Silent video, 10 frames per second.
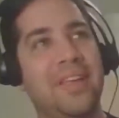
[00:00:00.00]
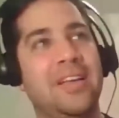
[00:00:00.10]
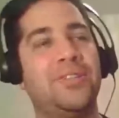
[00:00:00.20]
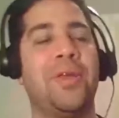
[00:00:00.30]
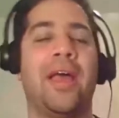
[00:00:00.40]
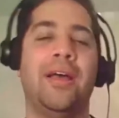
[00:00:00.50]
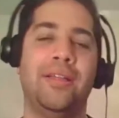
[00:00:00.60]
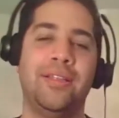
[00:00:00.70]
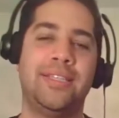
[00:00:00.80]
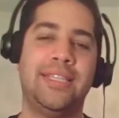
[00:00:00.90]
So
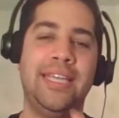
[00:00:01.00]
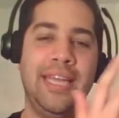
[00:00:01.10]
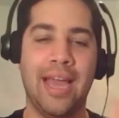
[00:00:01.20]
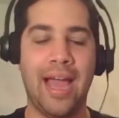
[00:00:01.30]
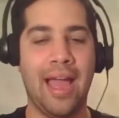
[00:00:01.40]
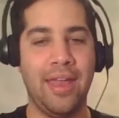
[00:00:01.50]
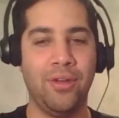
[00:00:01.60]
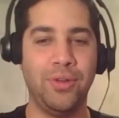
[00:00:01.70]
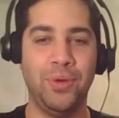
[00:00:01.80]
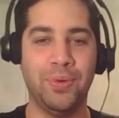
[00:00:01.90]
yeah, T, I know
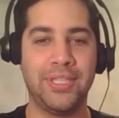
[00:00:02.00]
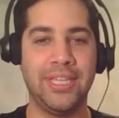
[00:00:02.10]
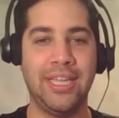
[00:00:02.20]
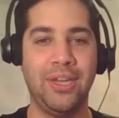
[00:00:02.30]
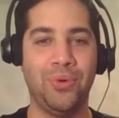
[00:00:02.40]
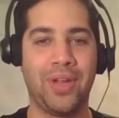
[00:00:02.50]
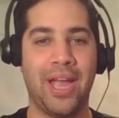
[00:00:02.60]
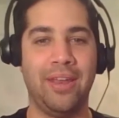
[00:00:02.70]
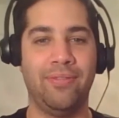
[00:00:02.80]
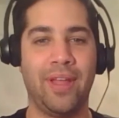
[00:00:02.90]
you were saying that you were
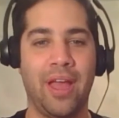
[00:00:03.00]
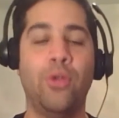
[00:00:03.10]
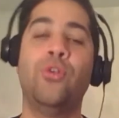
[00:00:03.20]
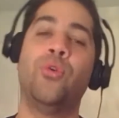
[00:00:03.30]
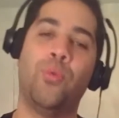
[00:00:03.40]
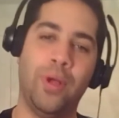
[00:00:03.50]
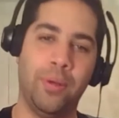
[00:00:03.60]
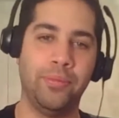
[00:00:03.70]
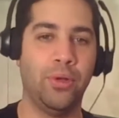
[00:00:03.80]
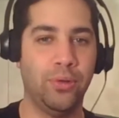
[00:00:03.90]
kind of like
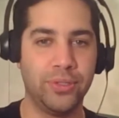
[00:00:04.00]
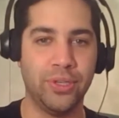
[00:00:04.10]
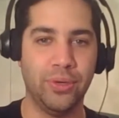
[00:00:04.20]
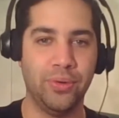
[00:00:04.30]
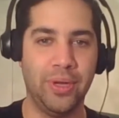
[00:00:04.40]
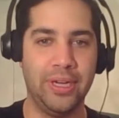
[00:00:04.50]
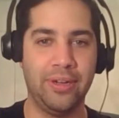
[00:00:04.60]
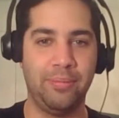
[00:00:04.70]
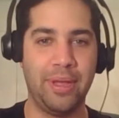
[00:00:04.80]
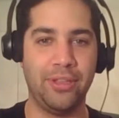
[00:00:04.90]
underwhelmed
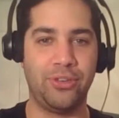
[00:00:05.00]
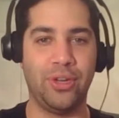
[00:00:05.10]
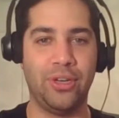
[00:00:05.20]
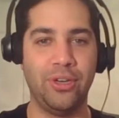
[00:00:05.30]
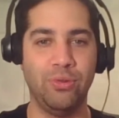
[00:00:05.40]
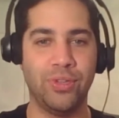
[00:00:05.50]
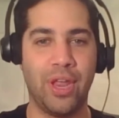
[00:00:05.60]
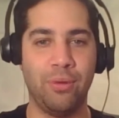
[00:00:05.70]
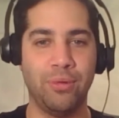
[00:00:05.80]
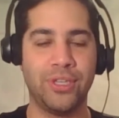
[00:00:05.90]
also by the trailer. You just
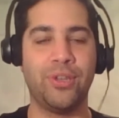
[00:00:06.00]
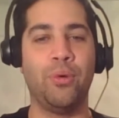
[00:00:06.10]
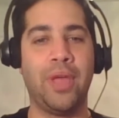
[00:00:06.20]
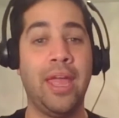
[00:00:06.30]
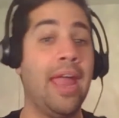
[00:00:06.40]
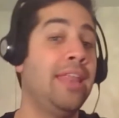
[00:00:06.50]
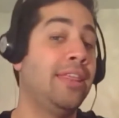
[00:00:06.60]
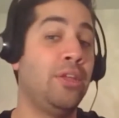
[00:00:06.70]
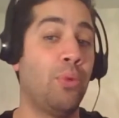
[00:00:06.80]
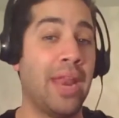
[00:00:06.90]
thought it was just okay.
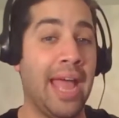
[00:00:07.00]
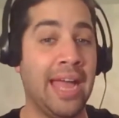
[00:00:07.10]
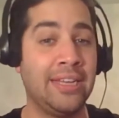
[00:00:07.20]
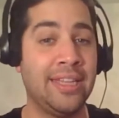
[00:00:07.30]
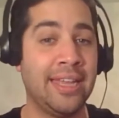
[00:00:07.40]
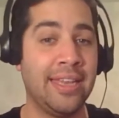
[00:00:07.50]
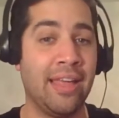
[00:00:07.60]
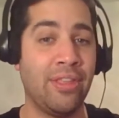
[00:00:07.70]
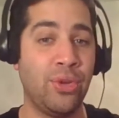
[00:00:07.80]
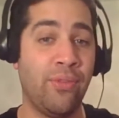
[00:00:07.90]
Anything you want to add to that
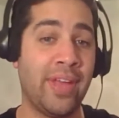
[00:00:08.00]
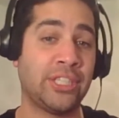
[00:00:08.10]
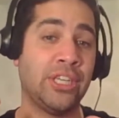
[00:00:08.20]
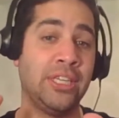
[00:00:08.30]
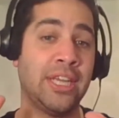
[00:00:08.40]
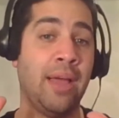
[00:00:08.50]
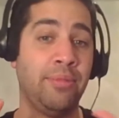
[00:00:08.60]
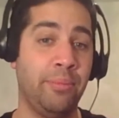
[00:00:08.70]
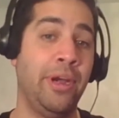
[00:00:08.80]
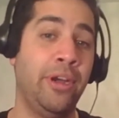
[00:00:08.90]
now that you have actually time
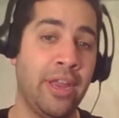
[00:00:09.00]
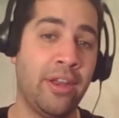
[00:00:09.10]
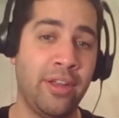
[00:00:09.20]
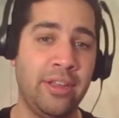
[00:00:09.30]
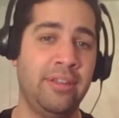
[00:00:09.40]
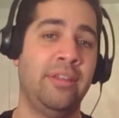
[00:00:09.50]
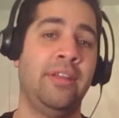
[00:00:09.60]
to marinate on it?